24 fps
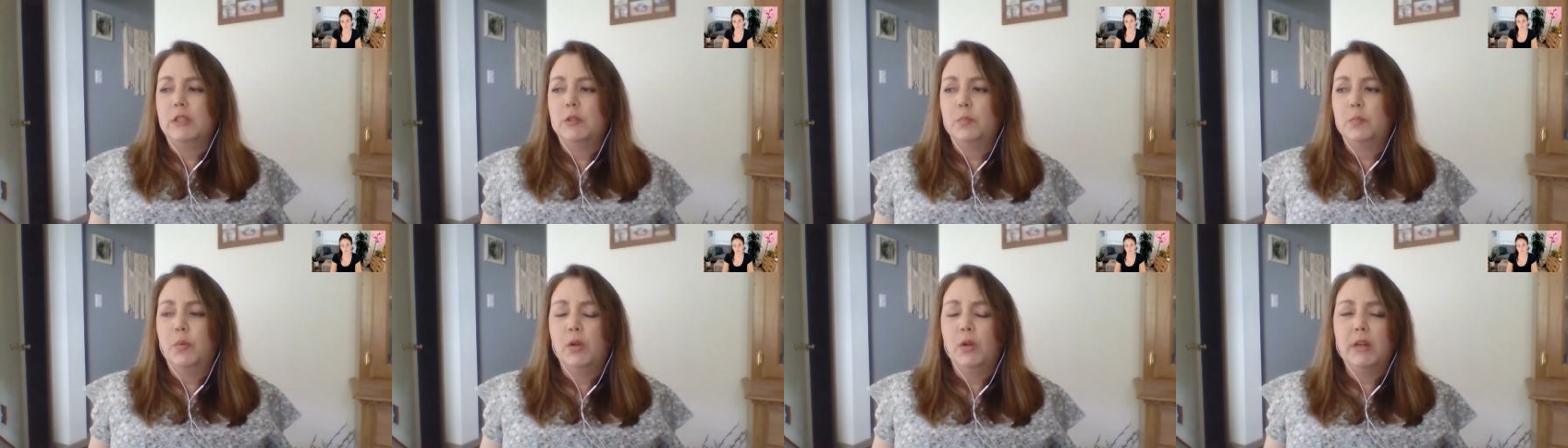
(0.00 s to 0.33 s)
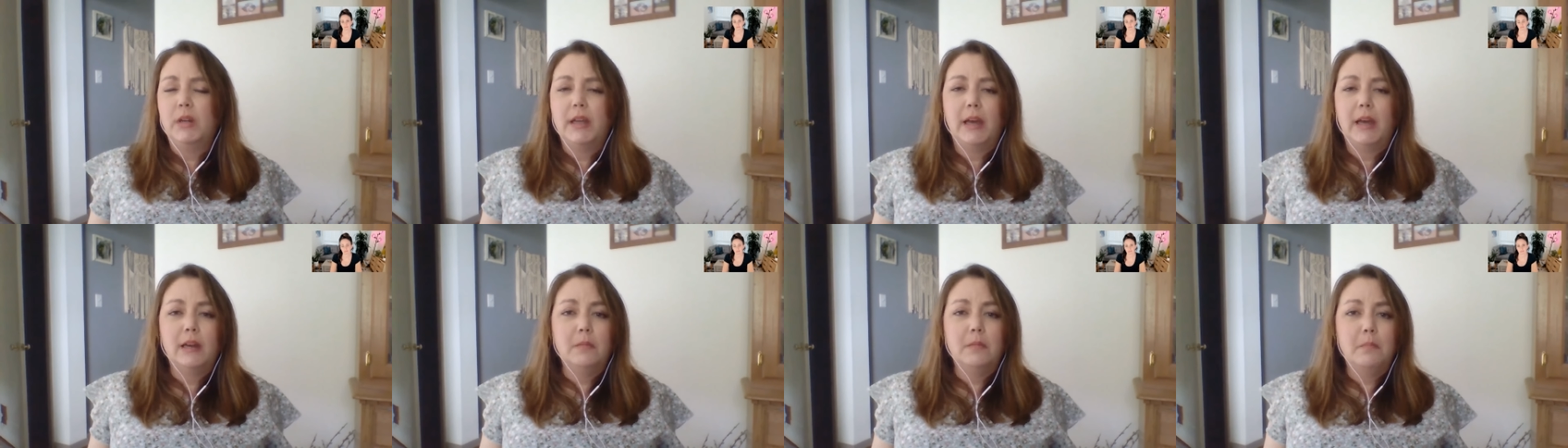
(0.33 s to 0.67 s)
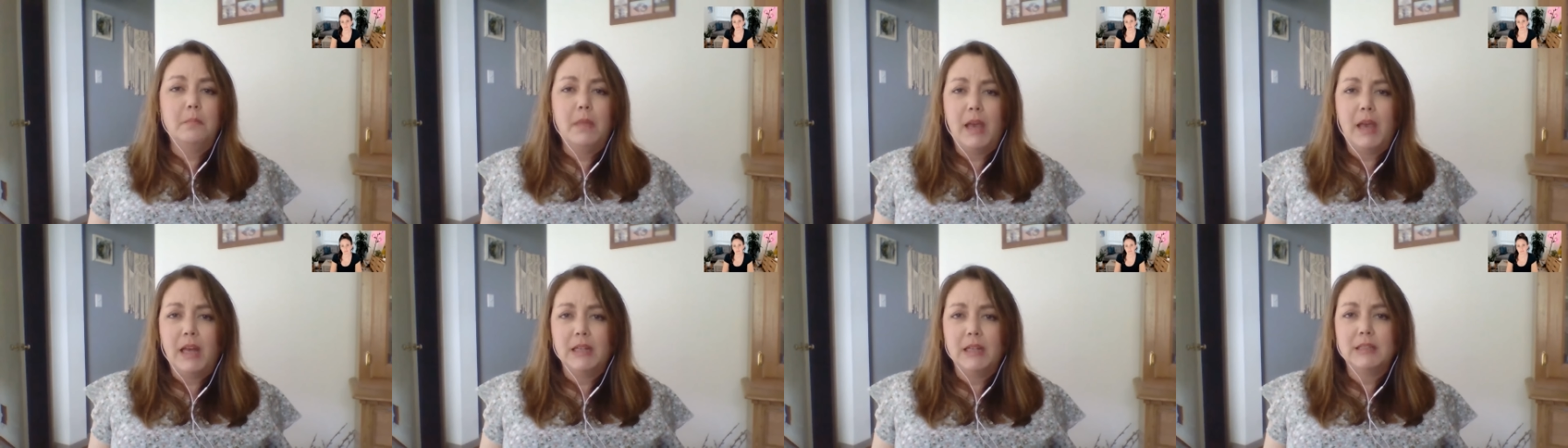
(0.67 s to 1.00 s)
is putting on a
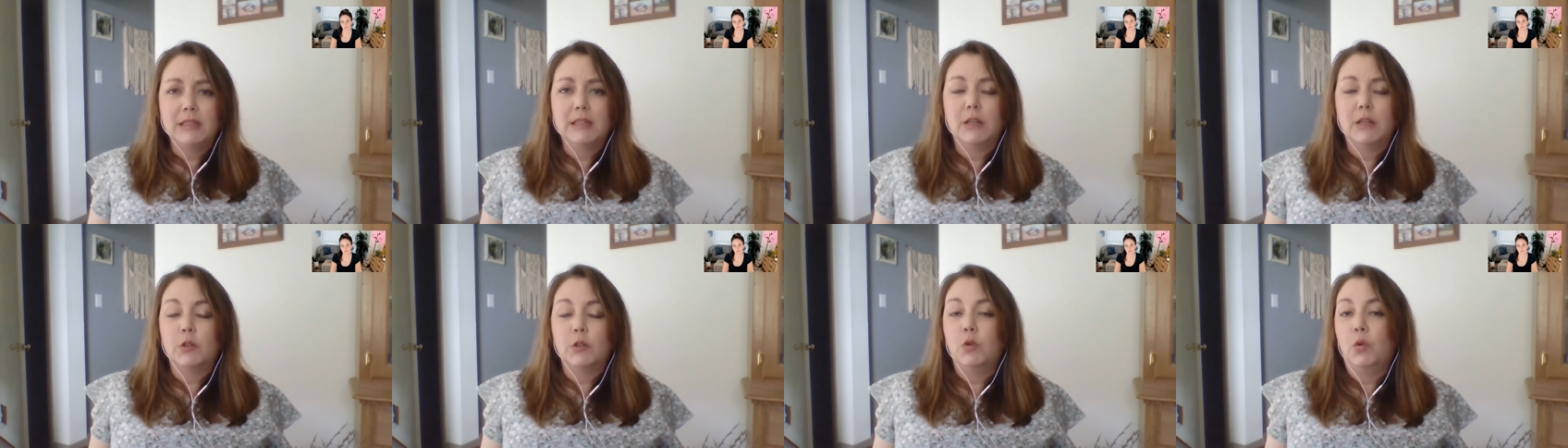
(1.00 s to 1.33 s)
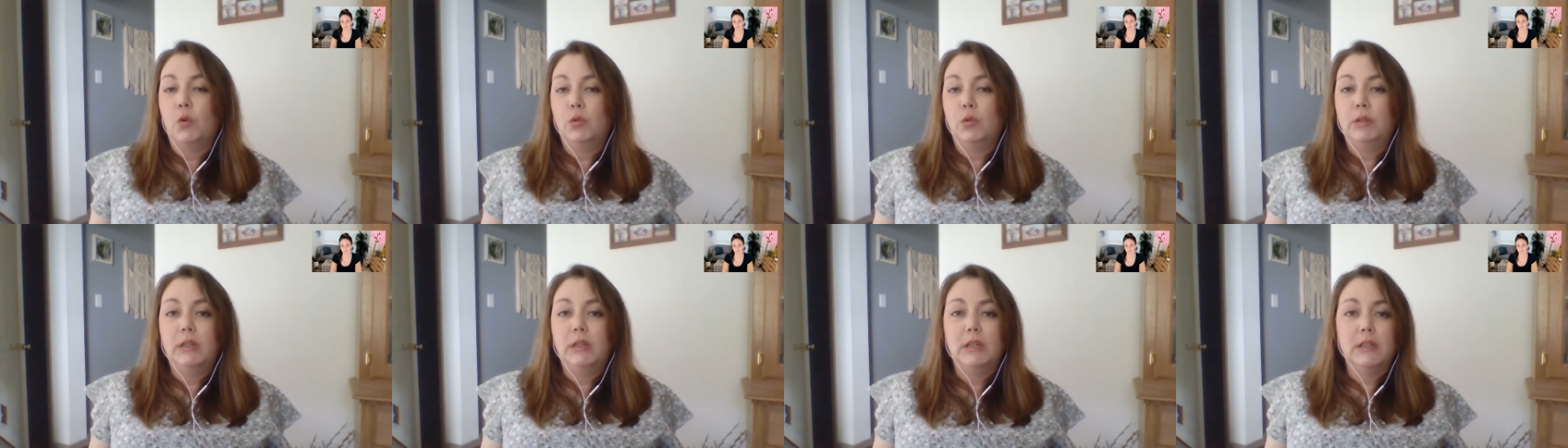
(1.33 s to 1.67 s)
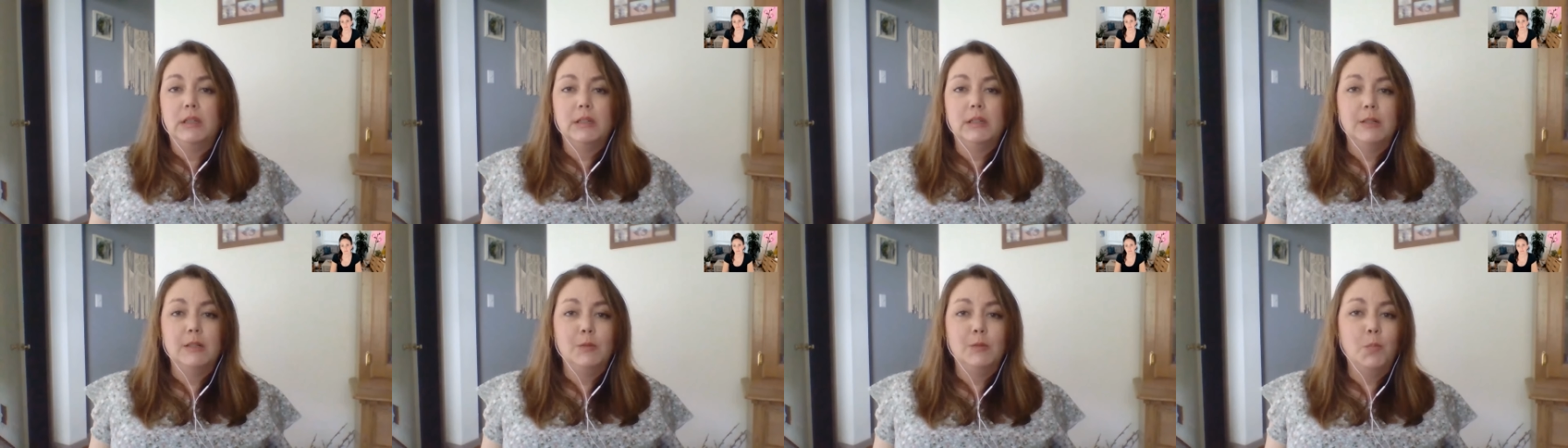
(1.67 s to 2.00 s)
mask and holding
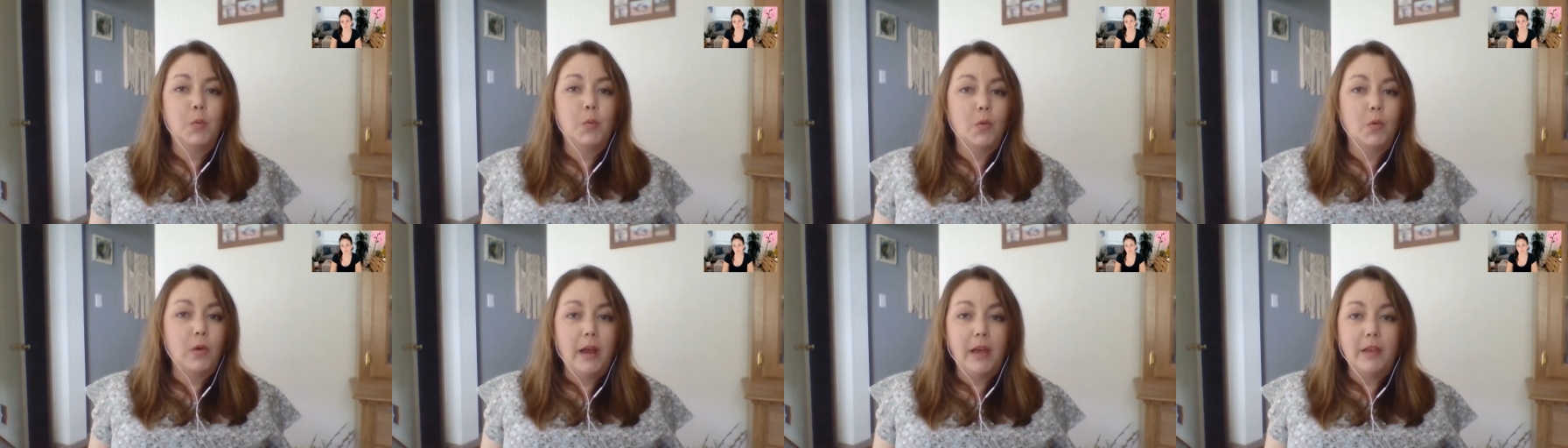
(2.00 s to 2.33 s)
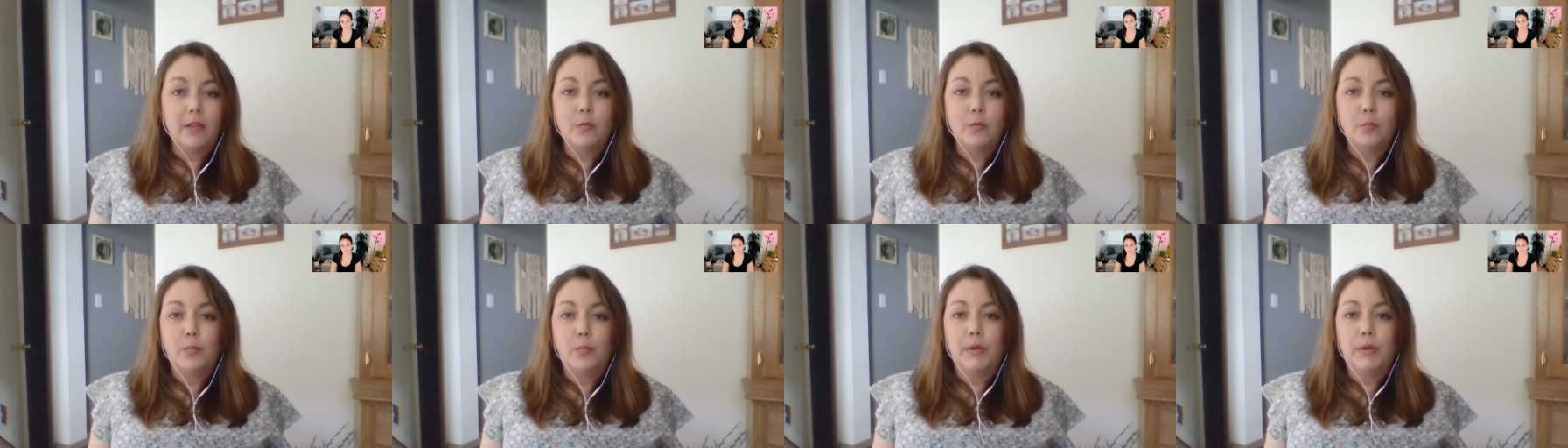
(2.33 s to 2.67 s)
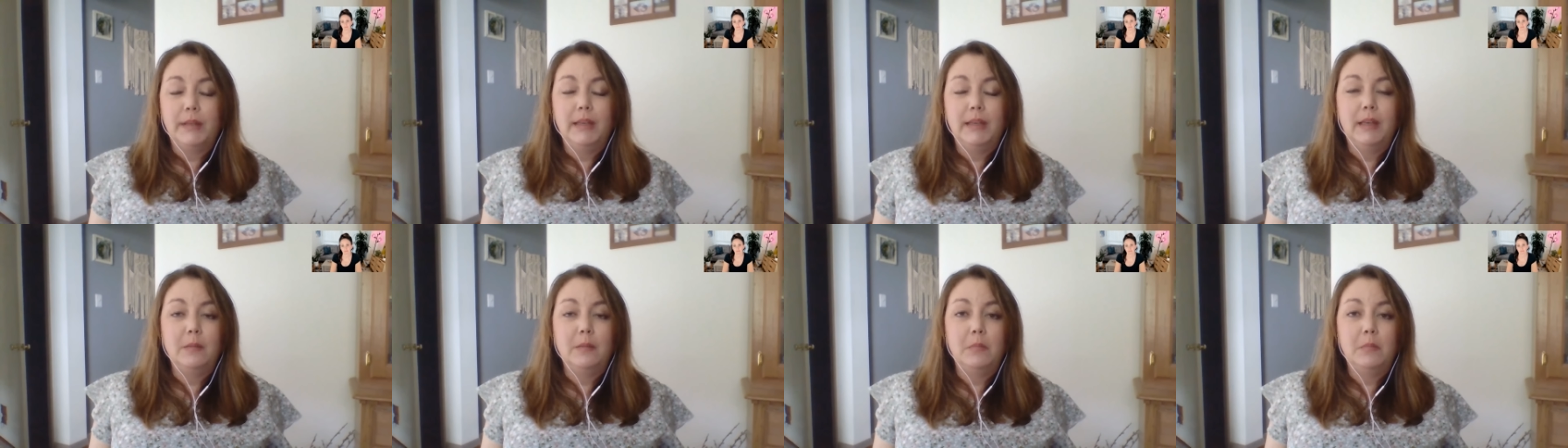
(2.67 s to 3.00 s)
his breath,
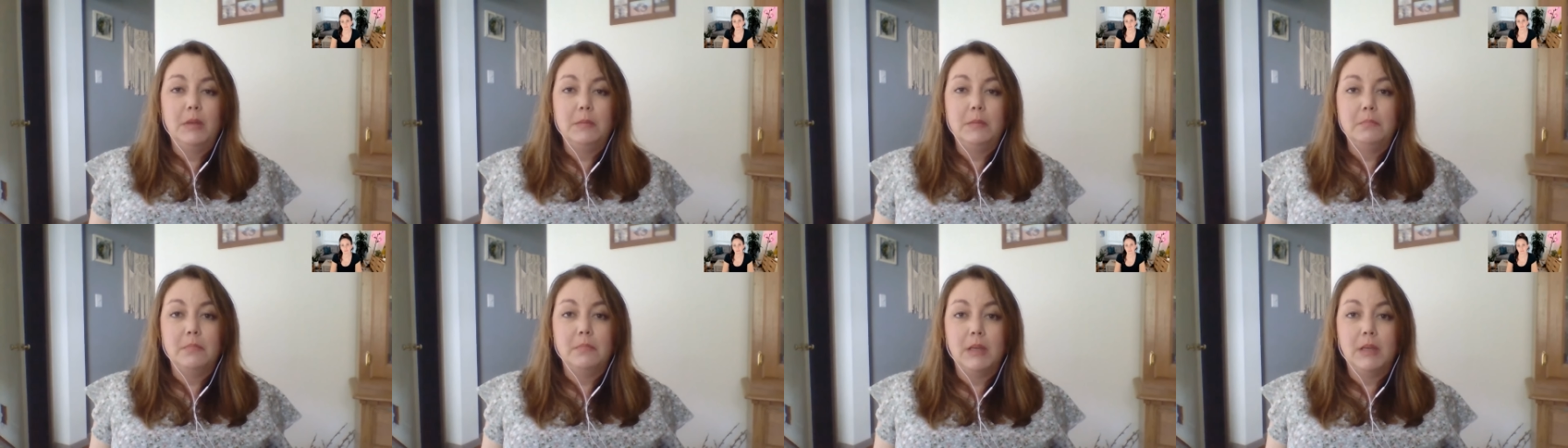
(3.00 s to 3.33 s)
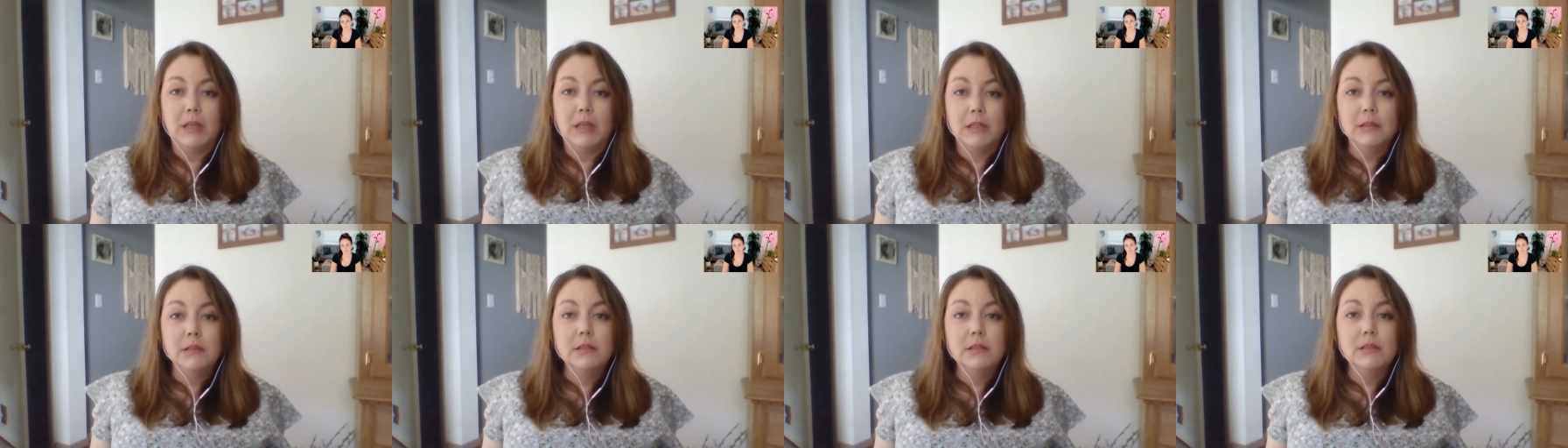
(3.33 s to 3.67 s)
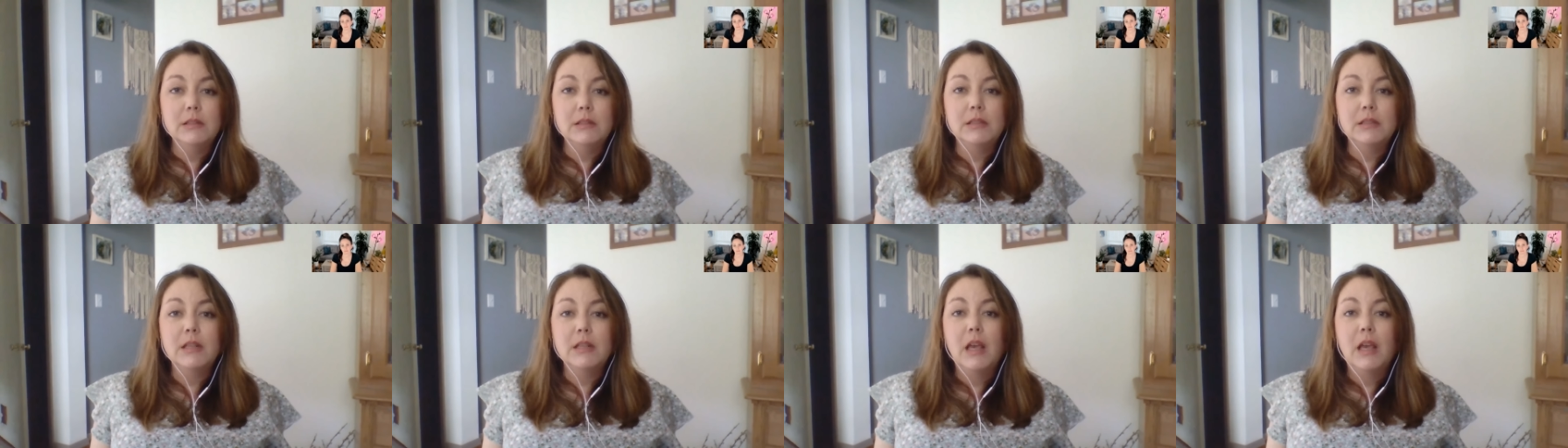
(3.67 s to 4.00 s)
bringing me
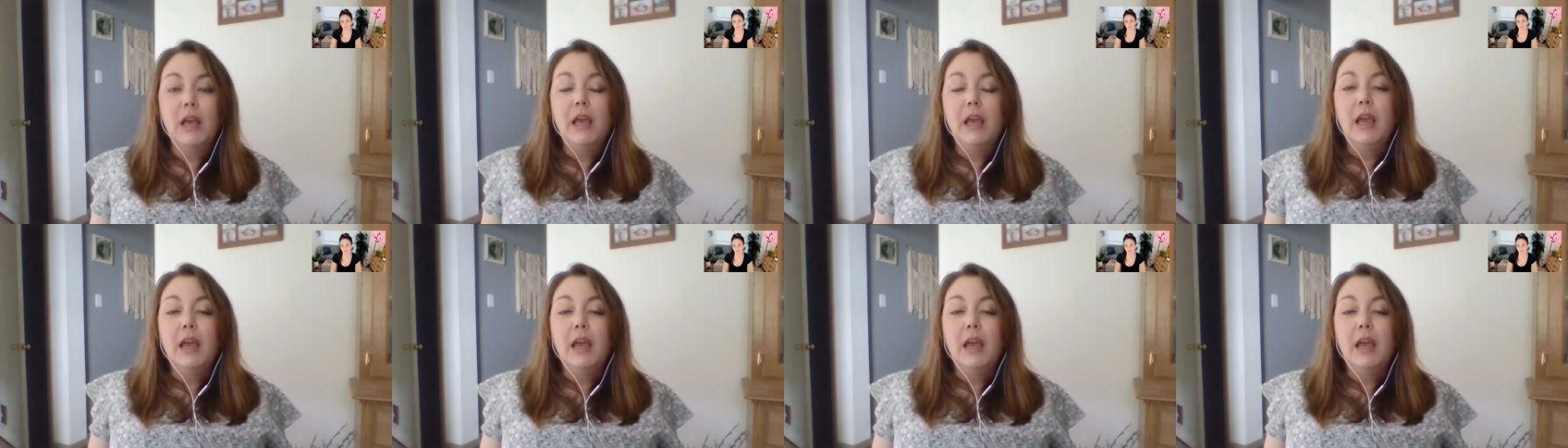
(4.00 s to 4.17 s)
meals.